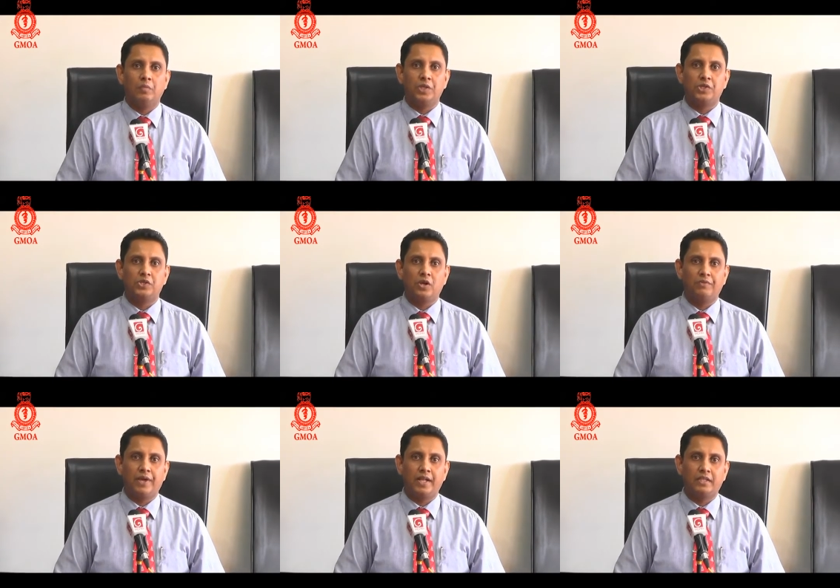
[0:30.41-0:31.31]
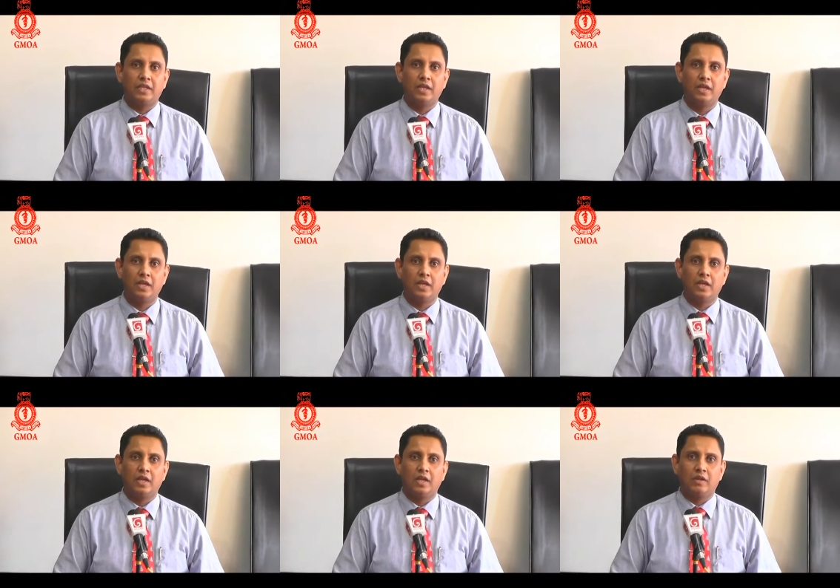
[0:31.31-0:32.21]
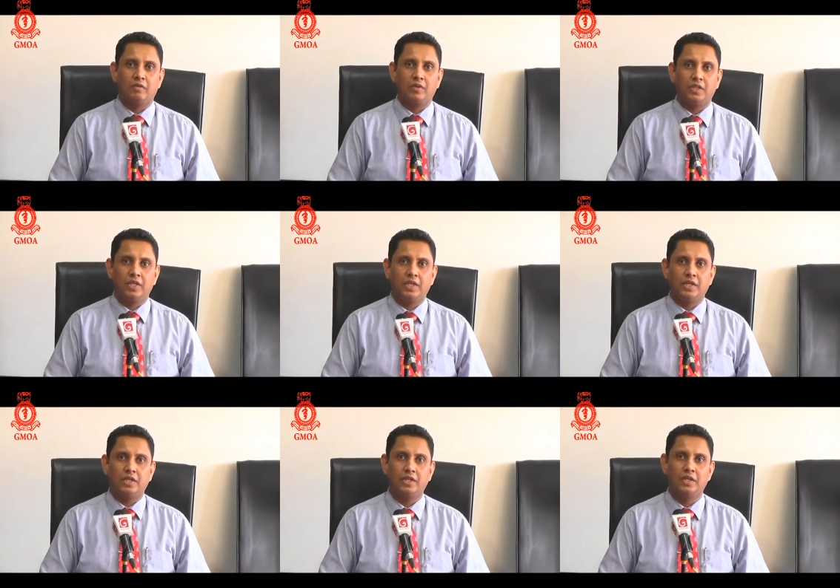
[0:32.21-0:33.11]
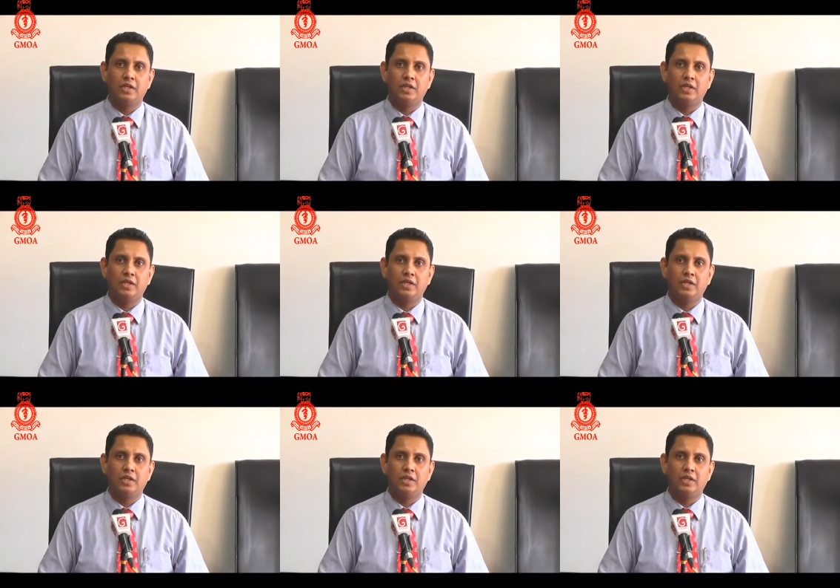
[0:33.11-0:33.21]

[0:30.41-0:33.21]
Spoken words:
Ministry of Health with the